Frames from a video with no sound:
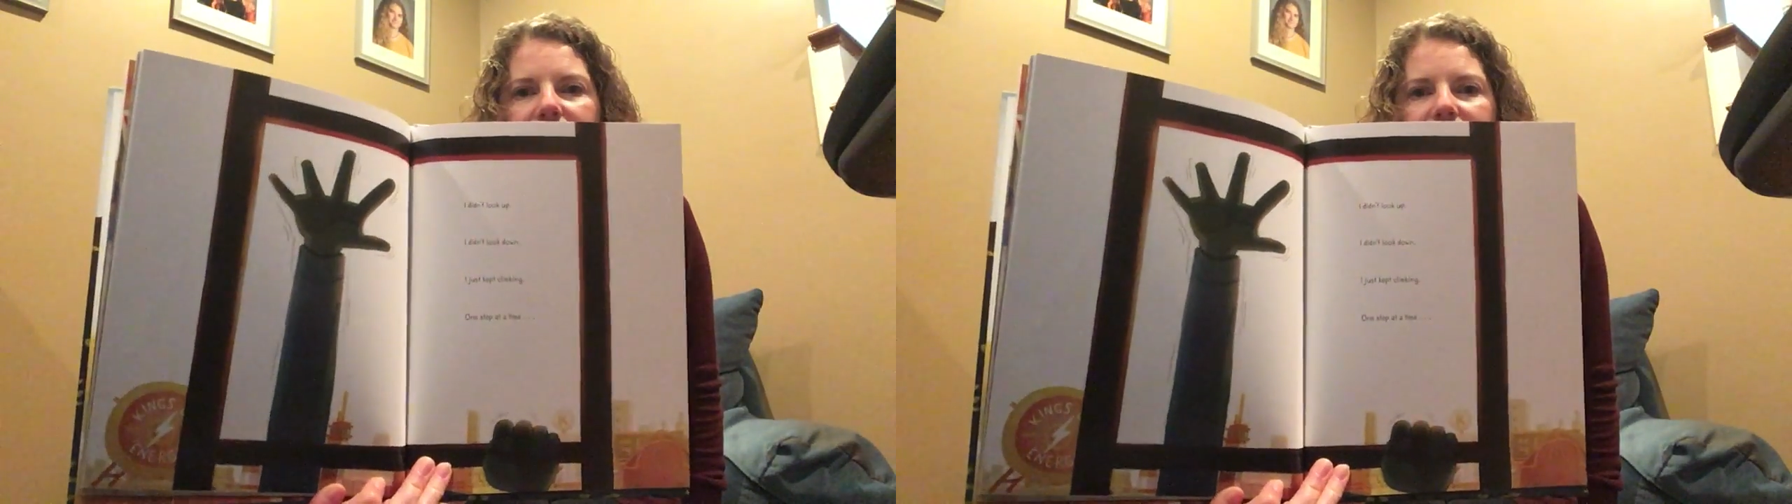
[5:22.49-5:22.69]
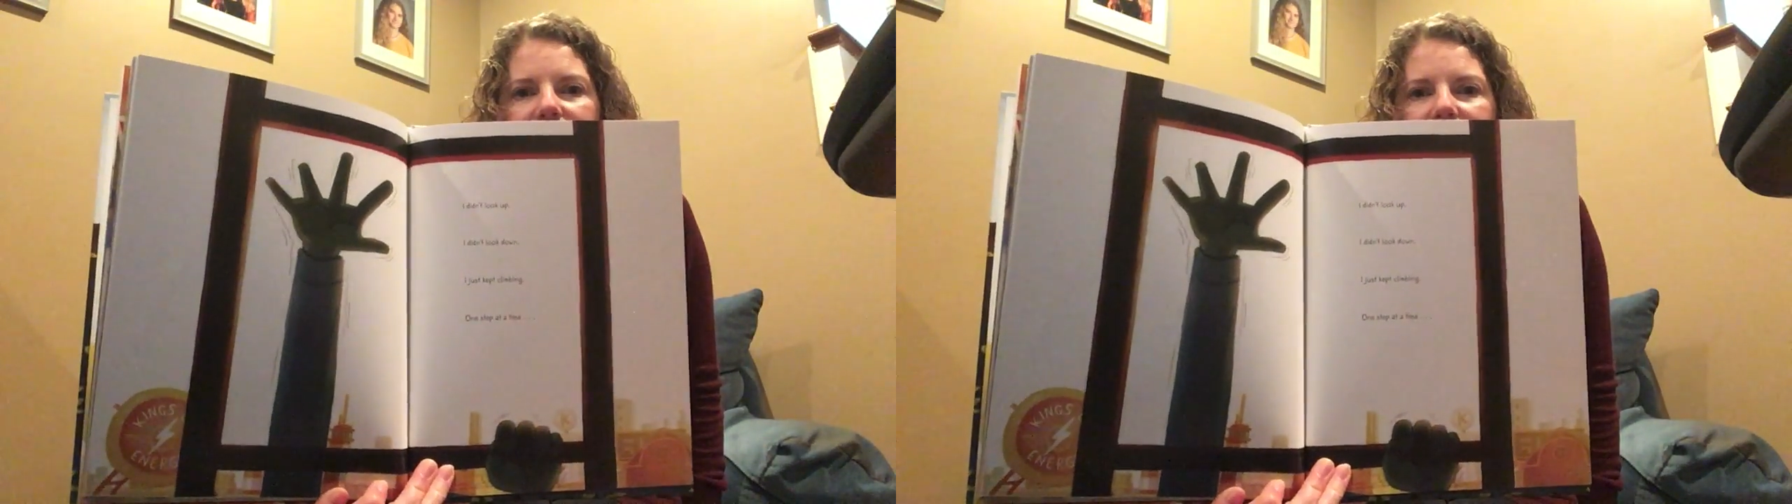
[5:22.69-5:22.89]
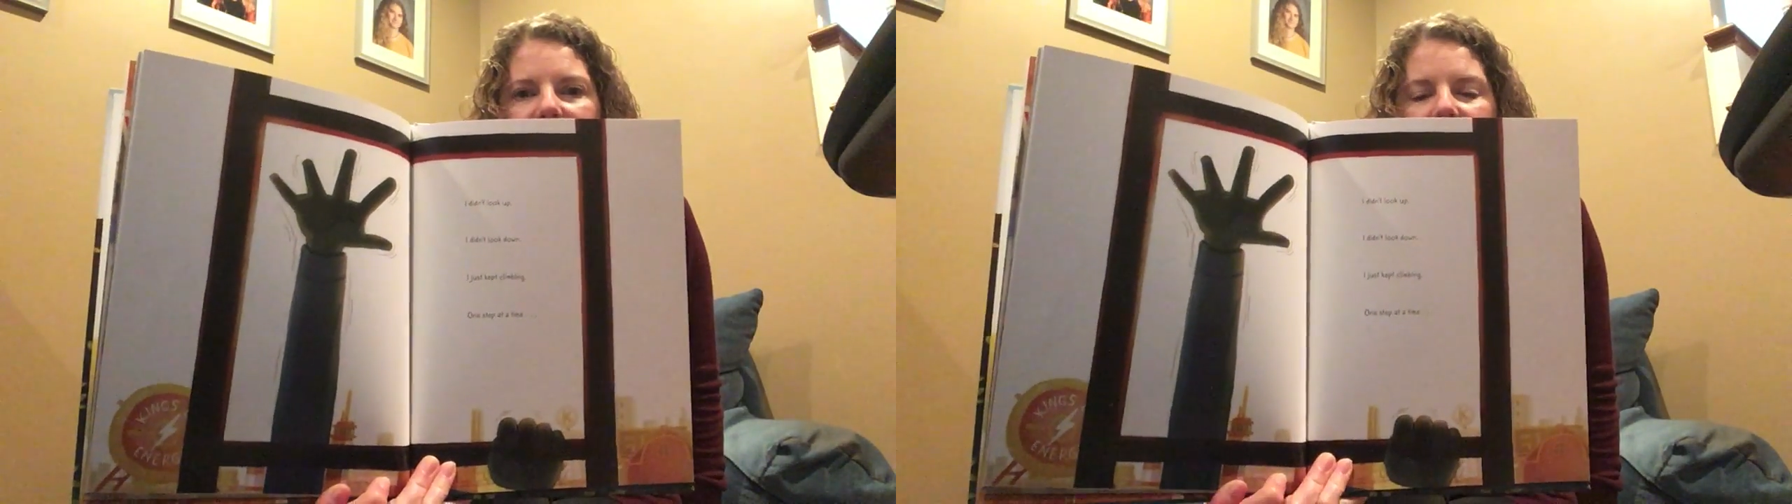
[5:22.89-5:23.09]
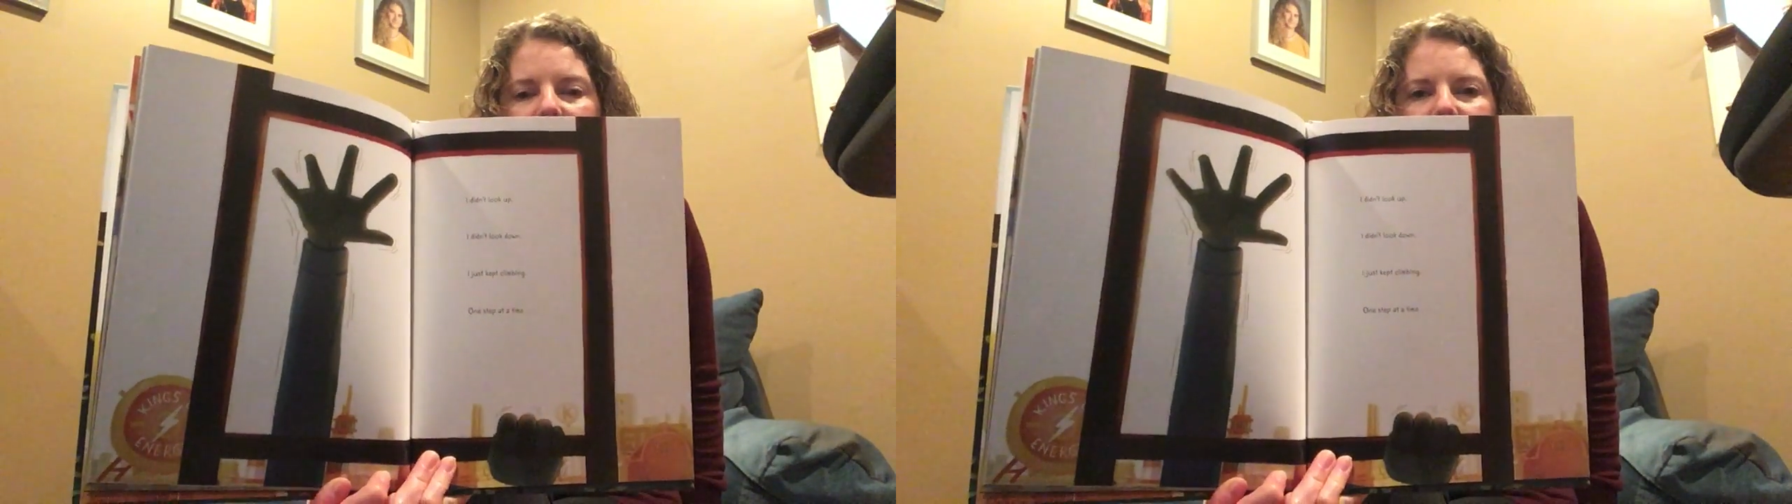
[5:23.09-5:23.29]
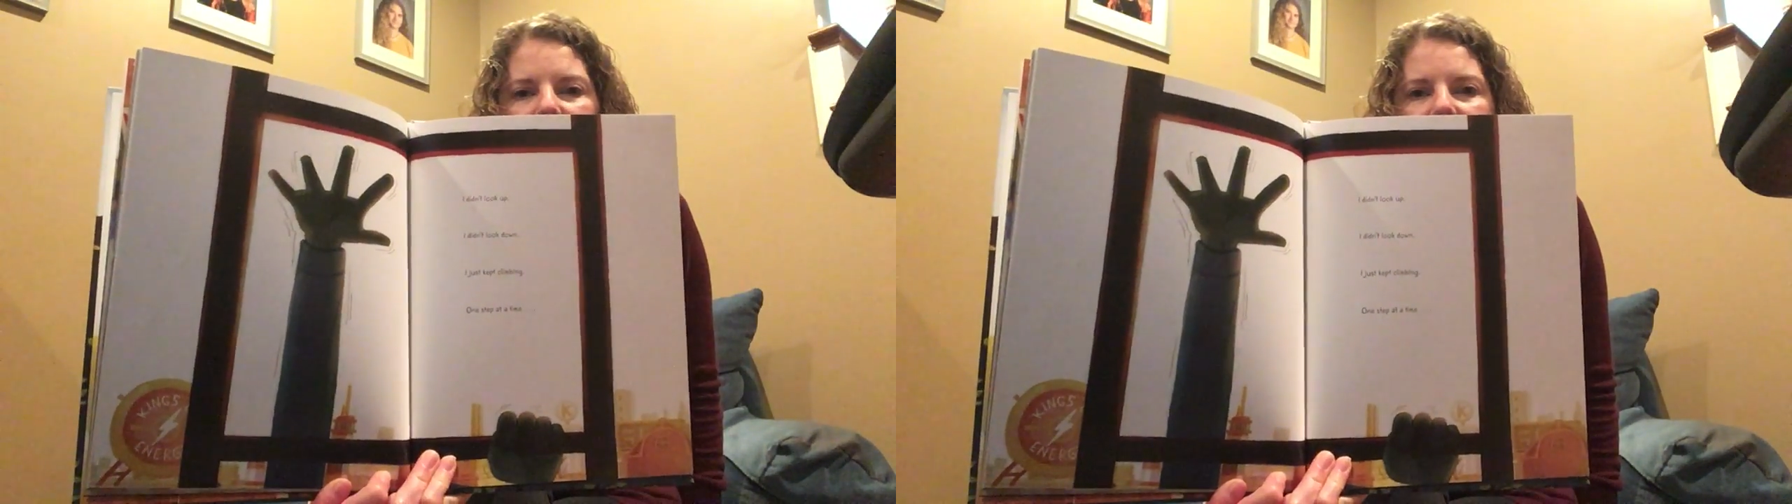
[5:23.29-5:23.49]
step
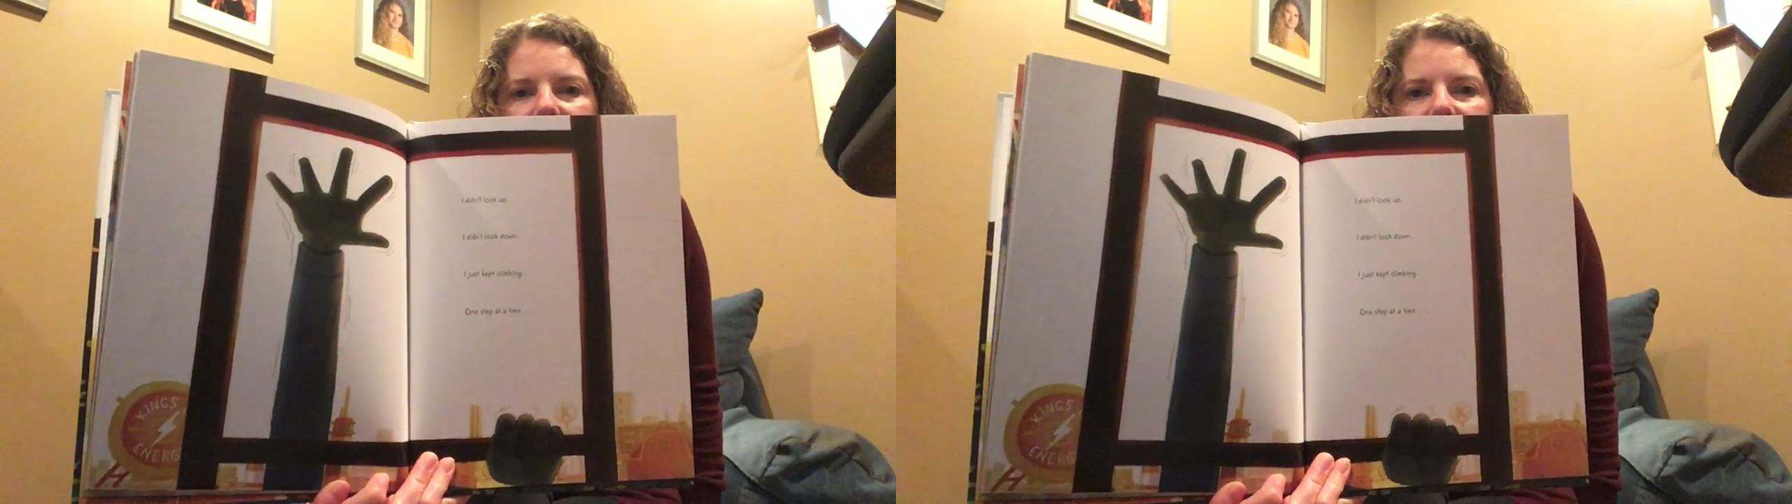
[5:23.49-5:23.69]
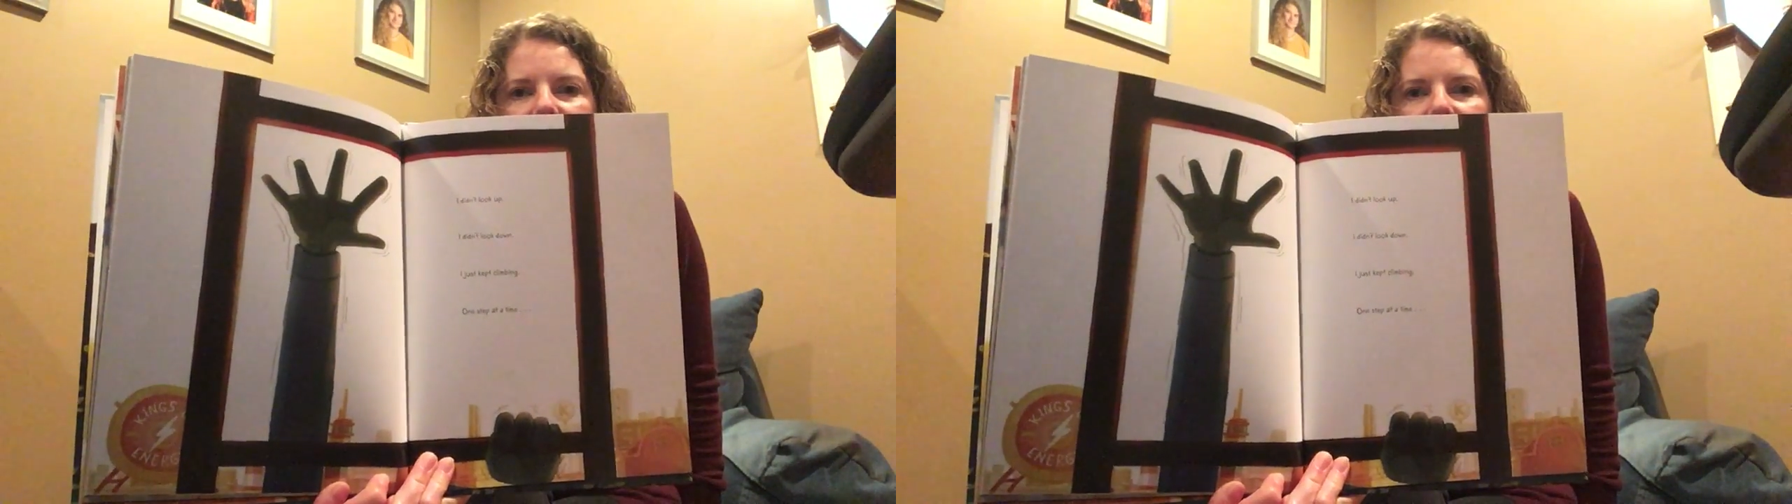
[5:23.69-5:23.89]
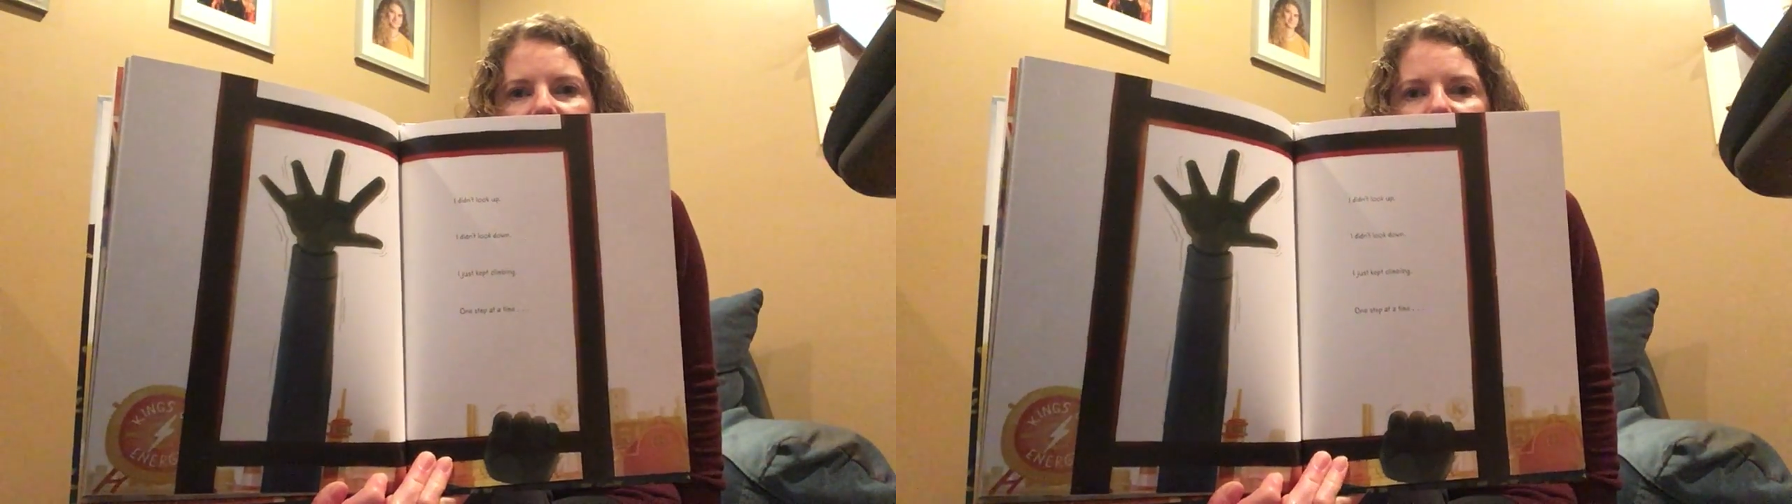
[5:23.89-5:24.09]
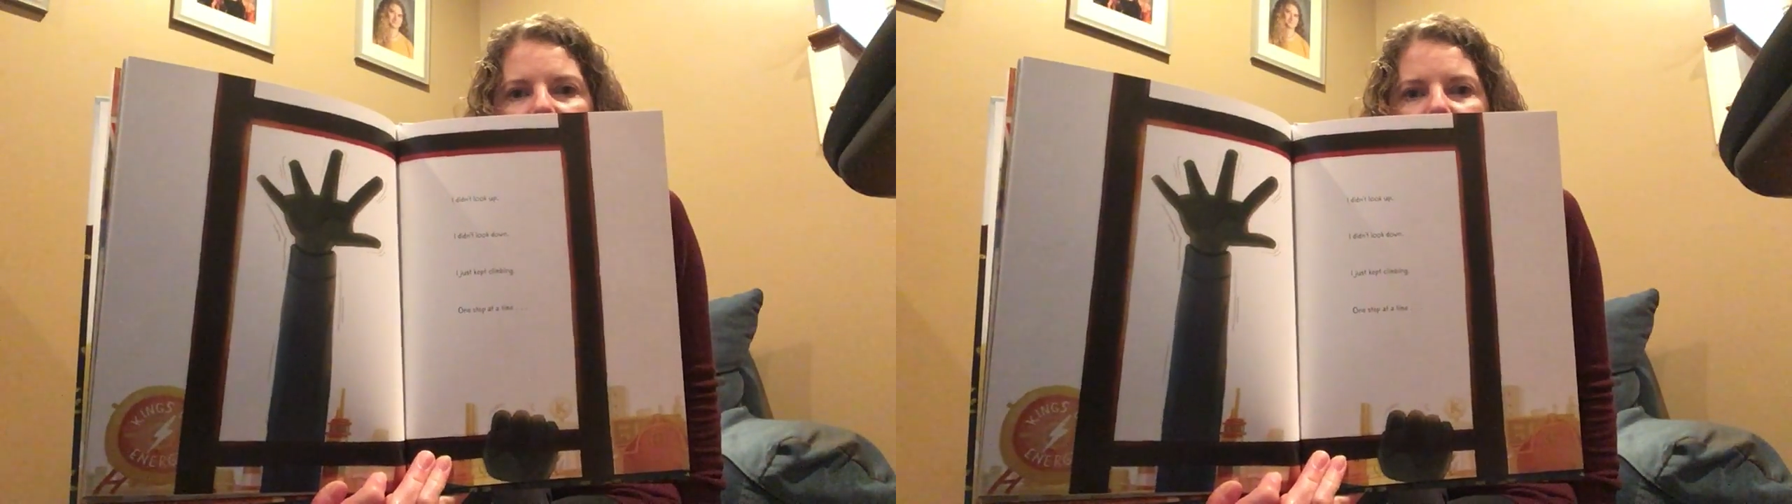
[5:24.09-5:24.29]
at a time.